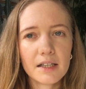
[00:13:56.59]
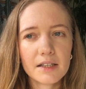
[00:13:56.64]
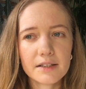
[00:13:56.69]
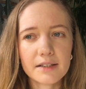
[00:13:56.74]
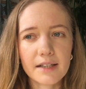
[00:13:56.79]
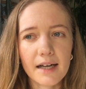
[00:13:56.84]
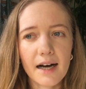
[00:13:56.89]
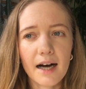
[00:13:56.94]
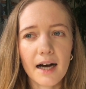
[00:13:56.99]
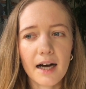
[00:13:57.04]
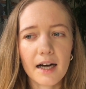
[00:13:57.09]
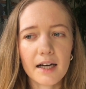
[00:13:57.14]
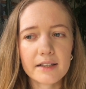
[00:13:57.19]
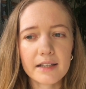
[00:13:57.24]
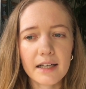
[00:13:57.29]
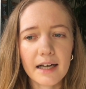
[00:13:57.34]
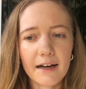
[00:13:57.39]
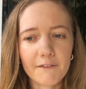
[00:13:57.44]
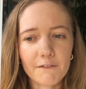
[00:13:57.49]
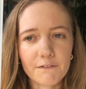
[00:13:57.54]

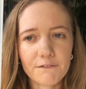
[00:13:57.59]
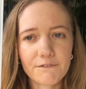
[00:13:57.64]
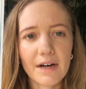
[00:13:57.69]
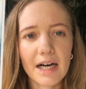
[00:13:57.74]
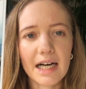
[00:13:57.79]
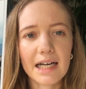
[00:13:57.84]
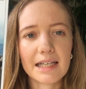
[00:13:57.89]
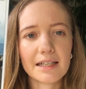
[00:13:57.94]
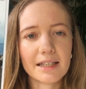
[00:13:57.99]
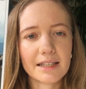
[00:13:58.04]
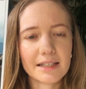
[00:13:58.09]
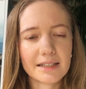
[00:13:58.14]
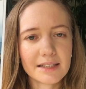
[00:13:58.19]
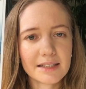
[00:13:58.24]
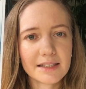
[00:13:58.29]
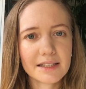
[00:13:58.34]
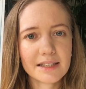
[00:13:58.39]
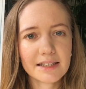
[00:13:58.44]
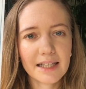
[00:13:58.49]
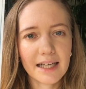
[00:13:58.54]
dark and
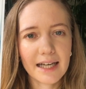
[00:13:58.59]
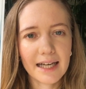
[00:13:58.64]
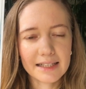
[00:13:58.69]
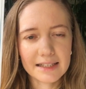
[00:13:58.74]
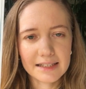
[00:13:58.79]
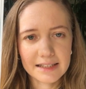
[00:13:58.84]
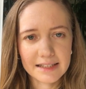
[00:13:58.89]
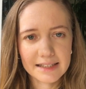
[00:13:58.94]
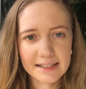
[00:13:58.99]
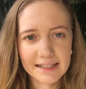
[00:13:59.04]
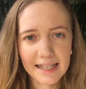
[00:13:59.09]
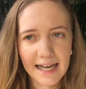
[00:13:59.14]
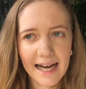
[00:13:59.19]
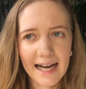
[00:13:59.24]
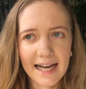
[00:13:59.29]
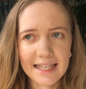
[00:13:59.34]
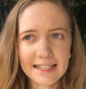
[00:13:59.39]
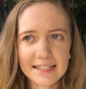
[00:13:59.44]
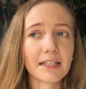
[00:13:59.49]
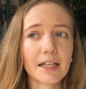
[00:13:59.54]
violent and
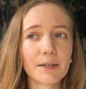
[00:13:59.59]
sad,